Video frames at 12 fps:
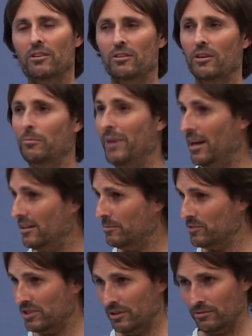about
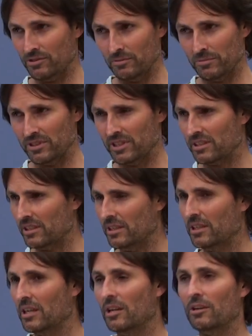themselves in
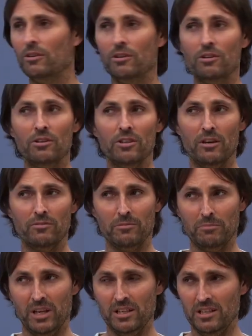particular, learned
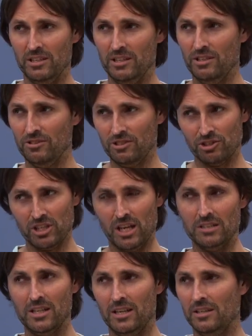over many years to
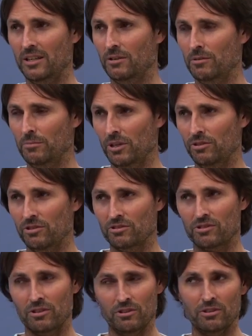shut down their
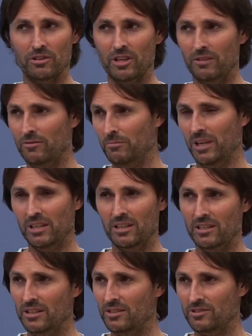emotions, learned over
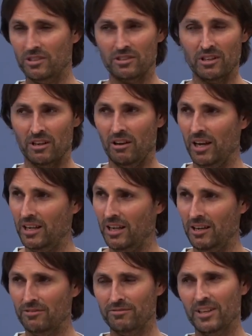many years to deny
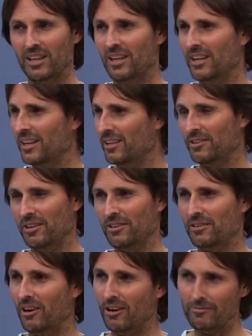love, you
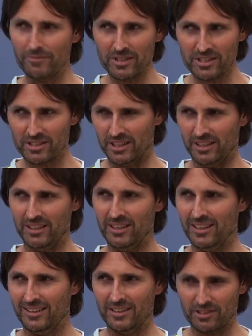know,
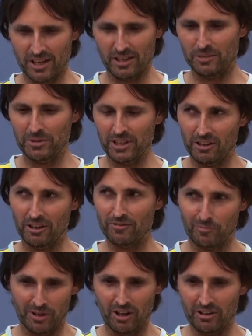obviously there's going to be a
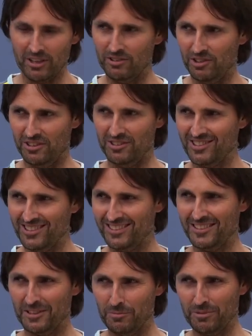lot of blockages
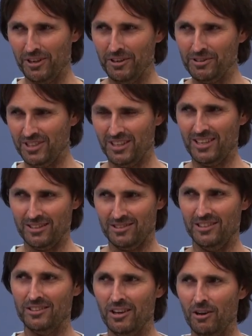to the process
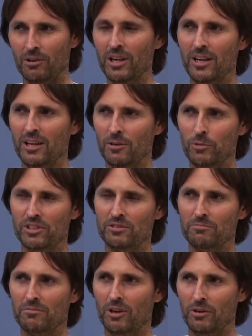as an adult,
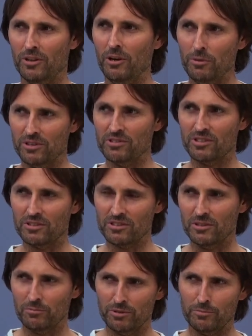which, although it's a
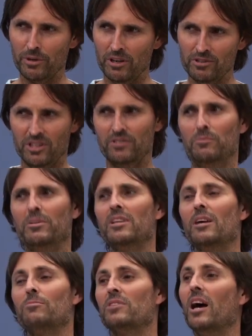simple process, it
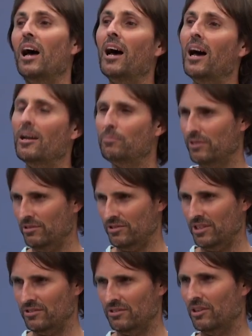becomes a hard
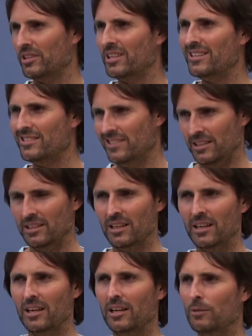process, not easy,
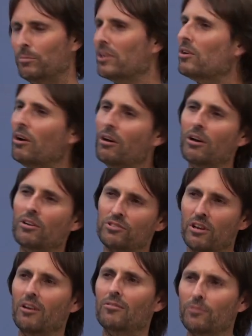
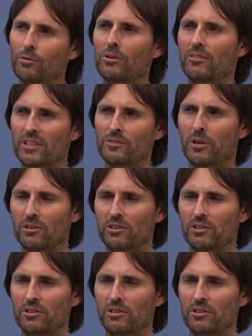because of all of these